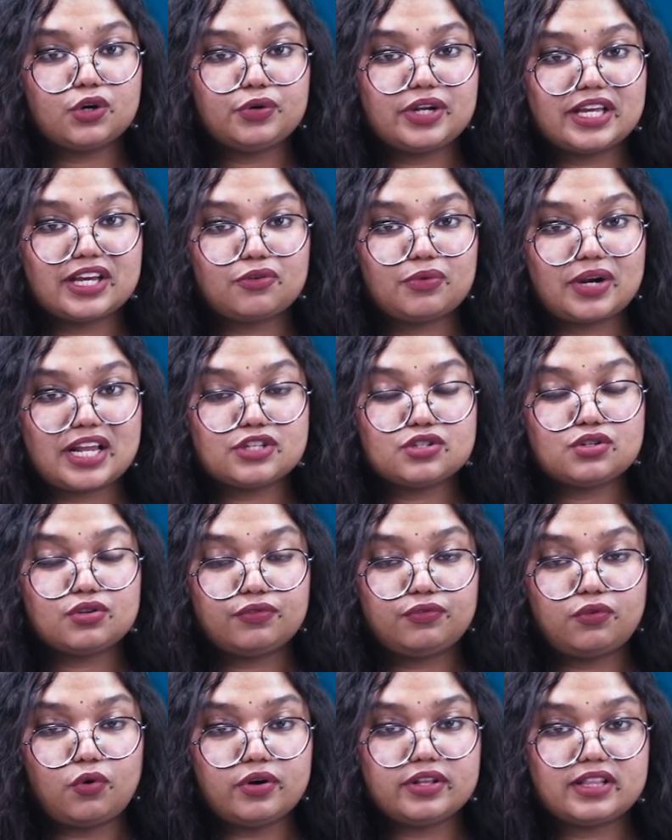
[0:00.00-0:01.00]
could increase to
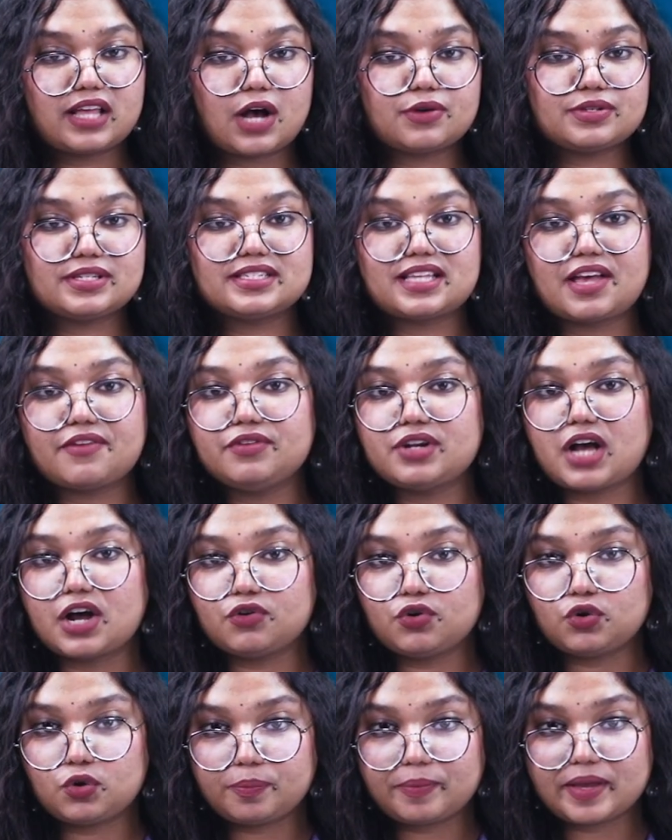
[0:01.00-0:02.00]

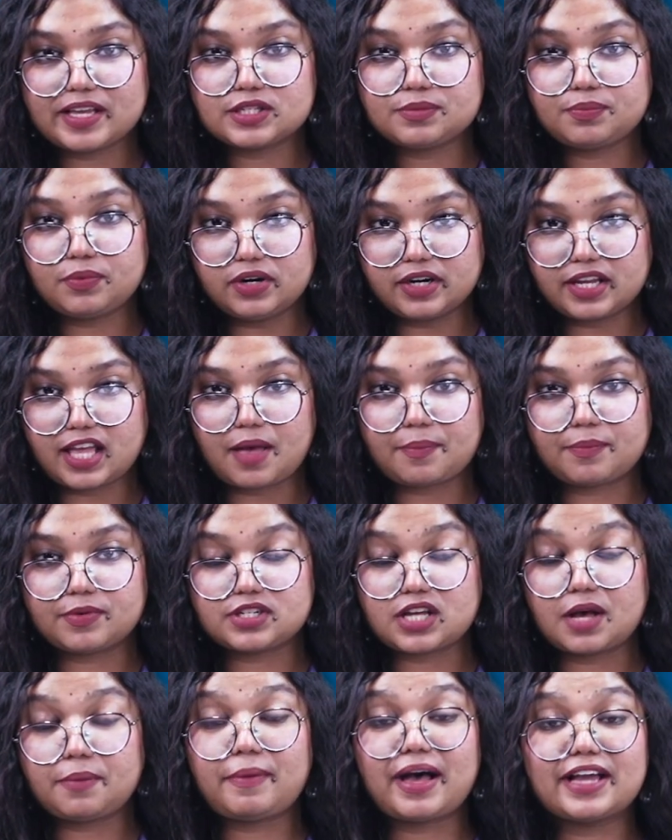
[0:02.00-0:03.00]
4,700 rupees per
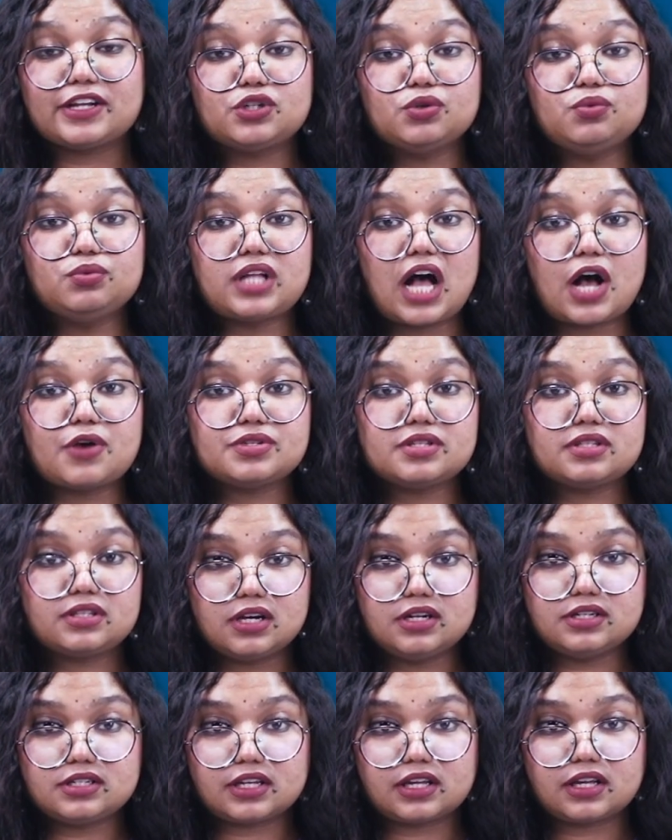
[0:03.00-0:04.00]
capita by
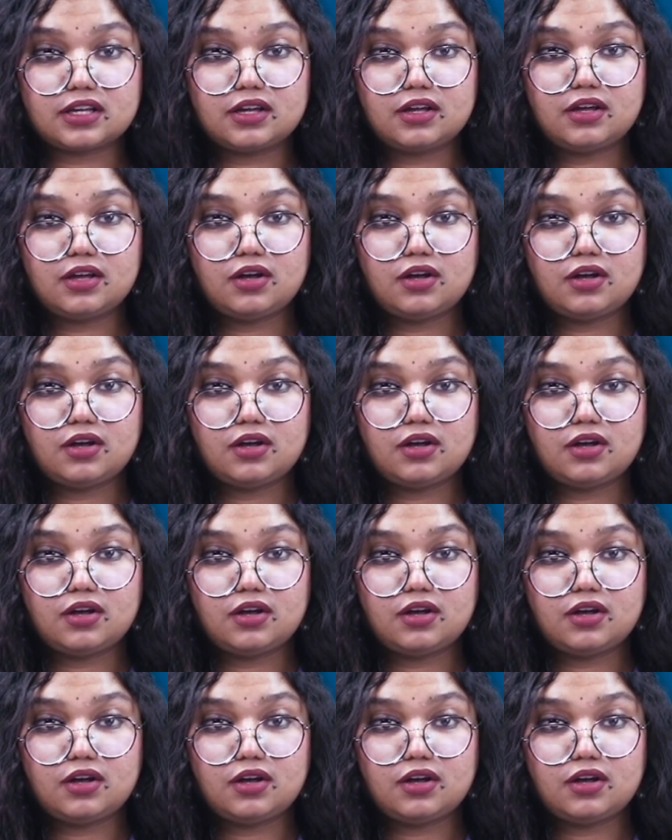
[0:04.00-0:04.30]
2030,